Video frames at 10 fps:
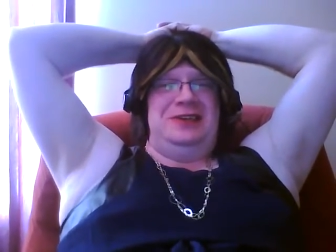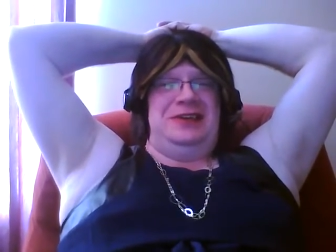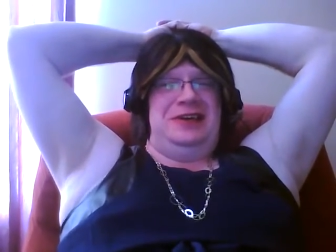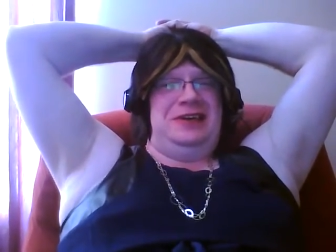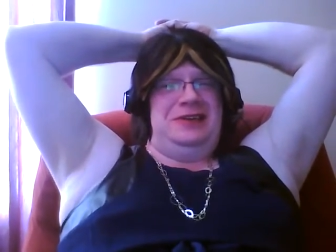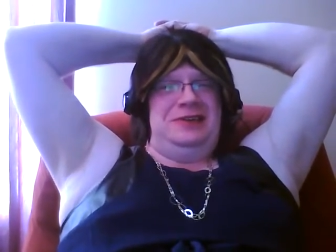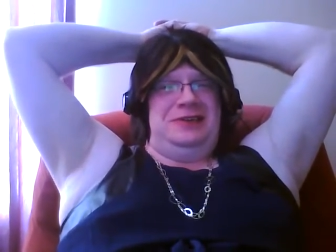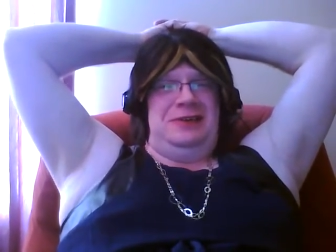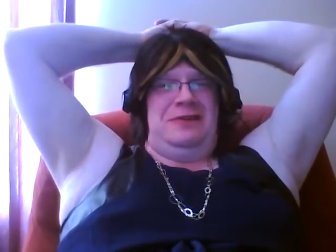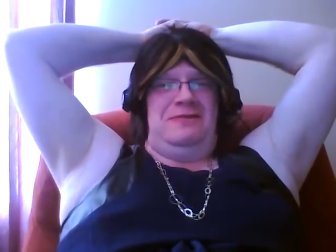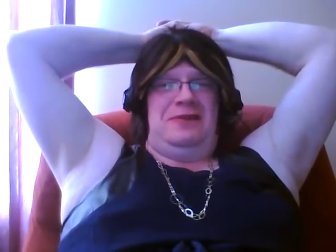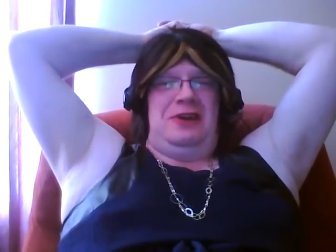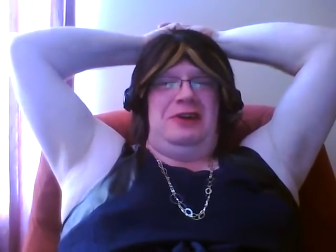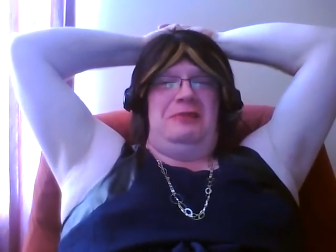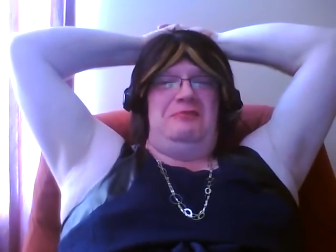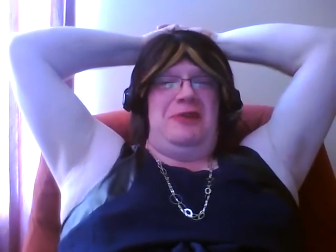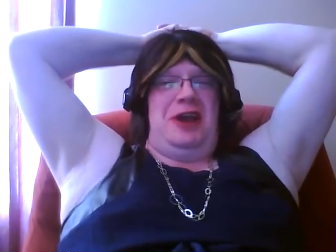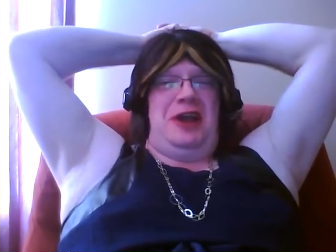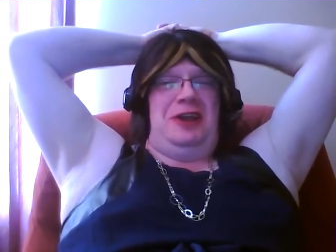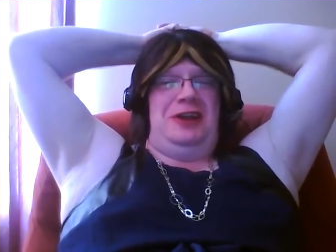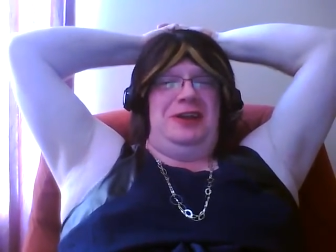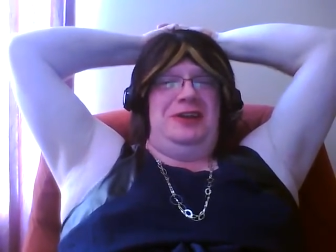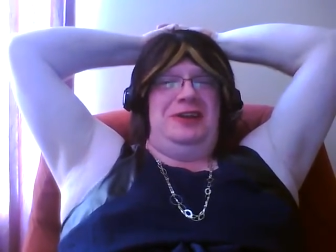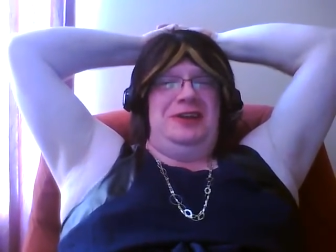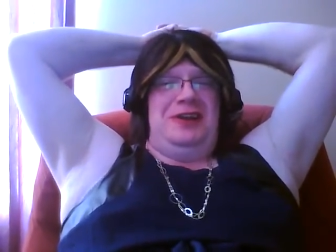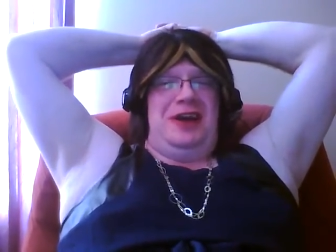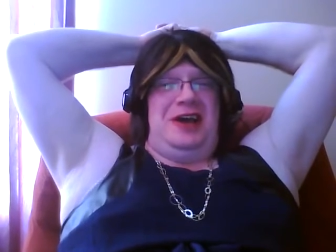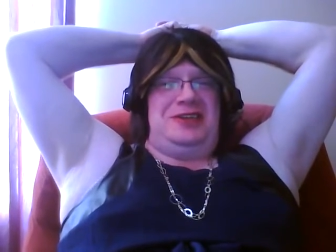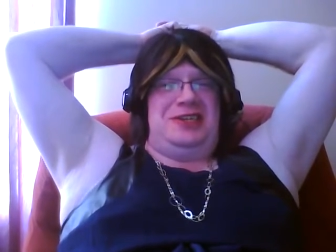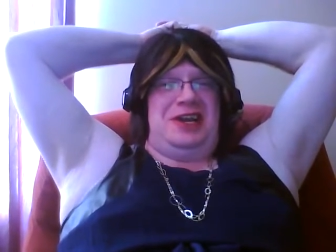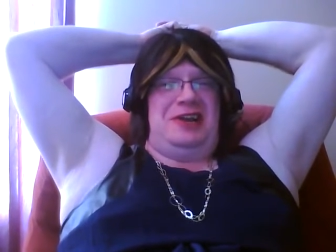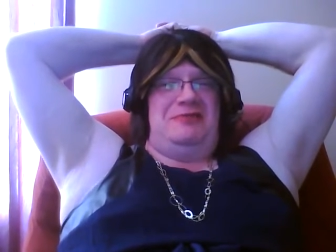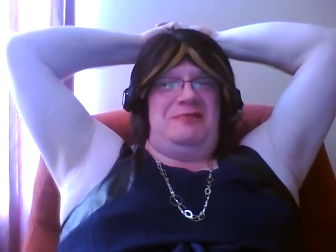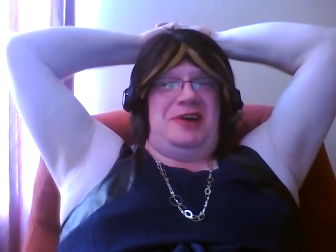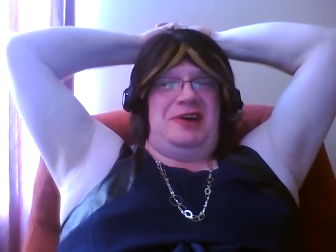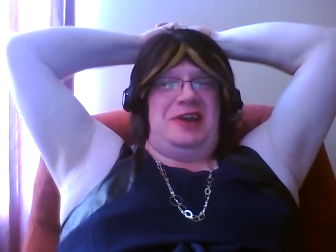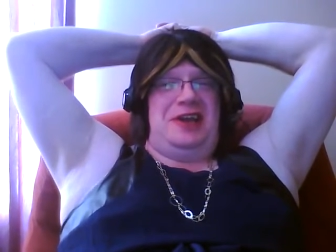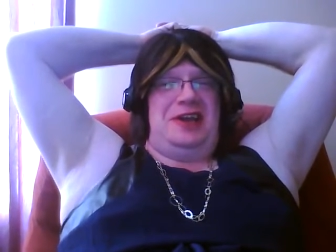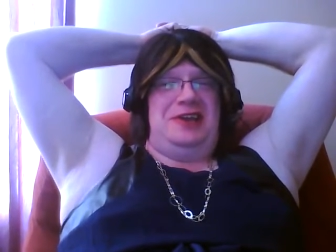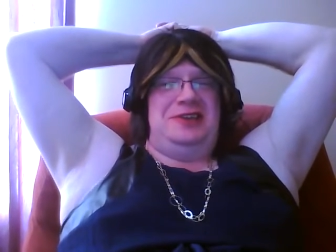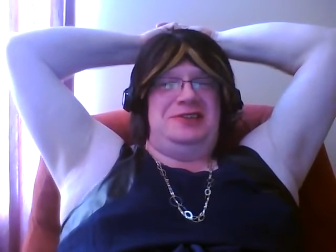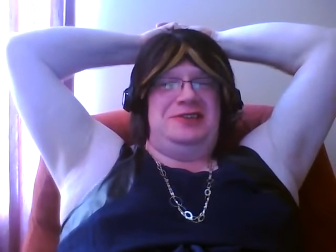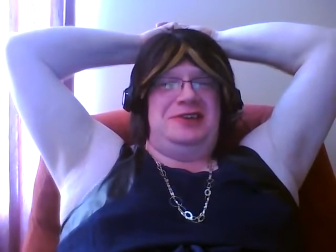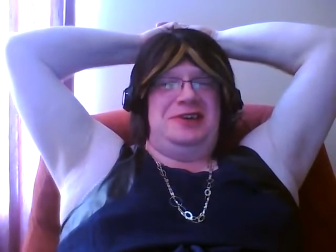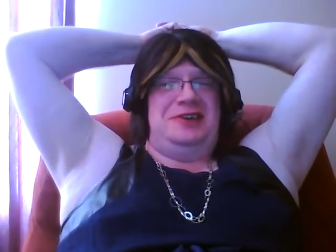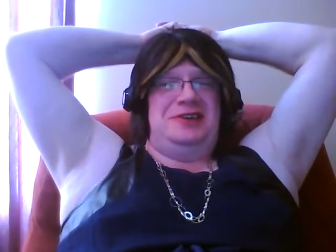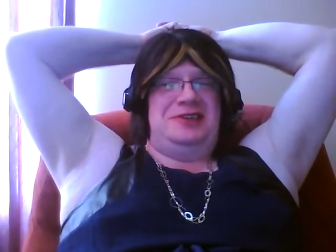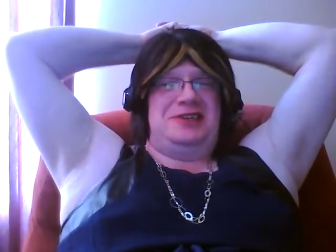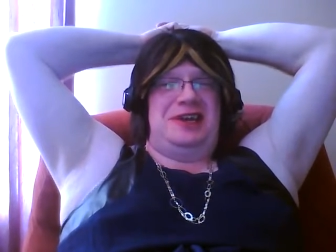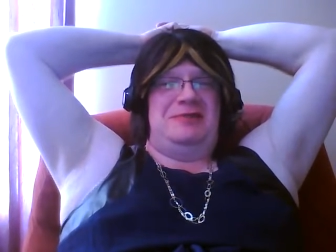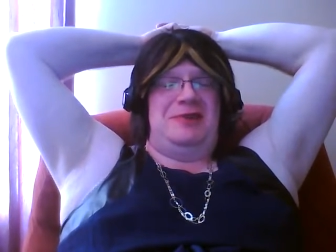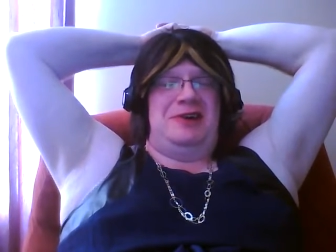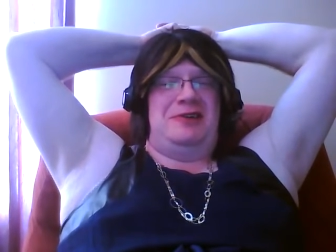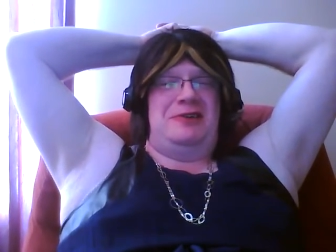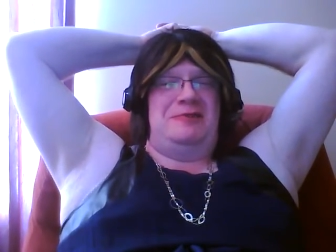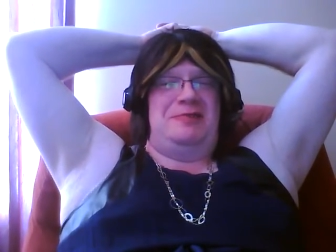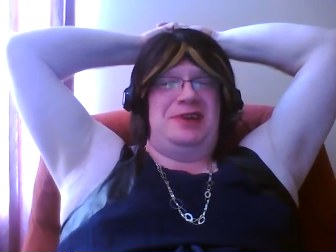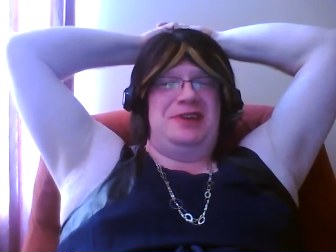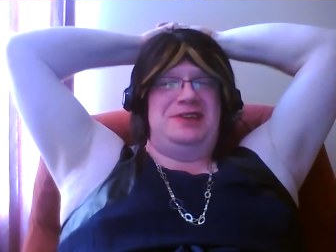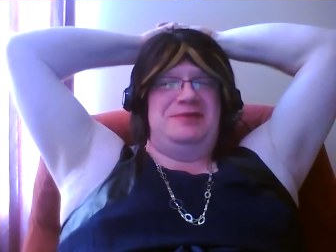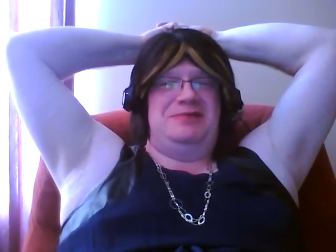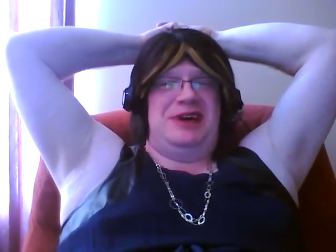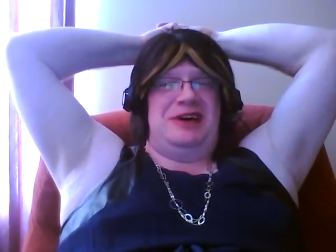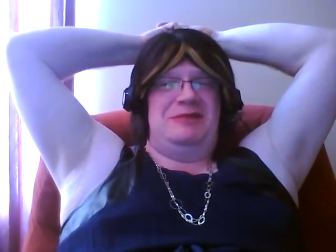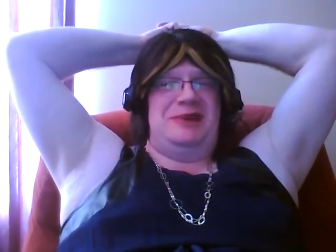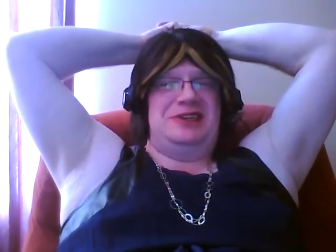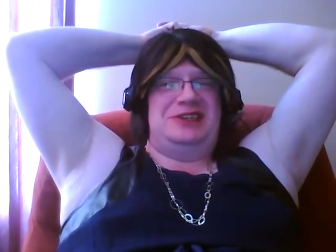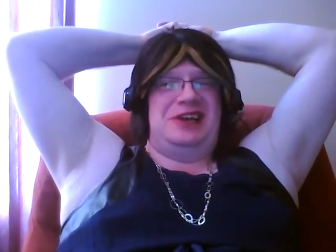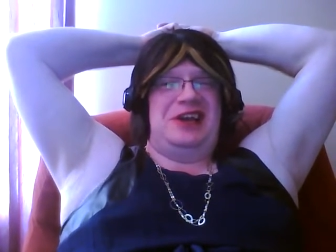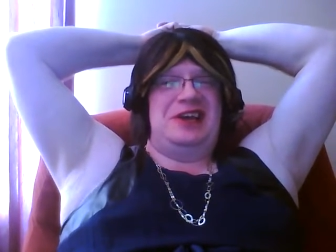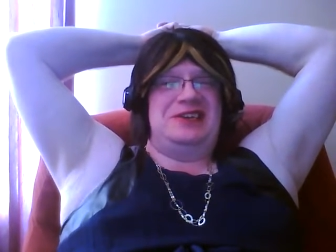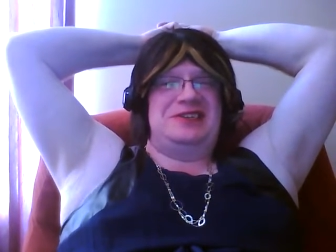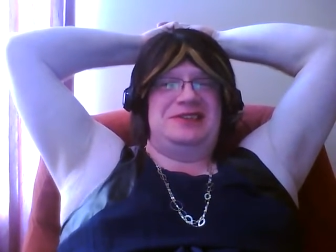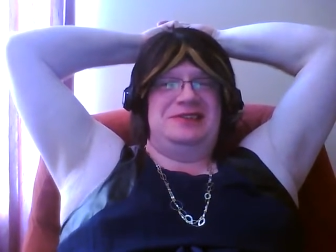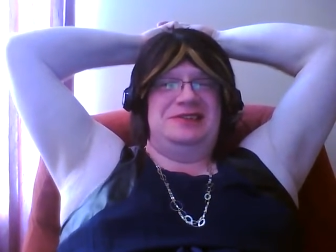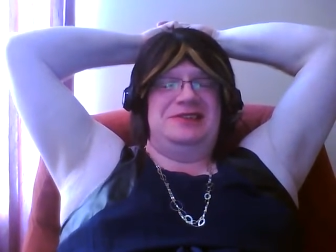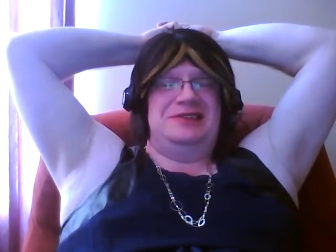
uh, I'm very manly and I shave my legs and I shave my armpits and part of my chest and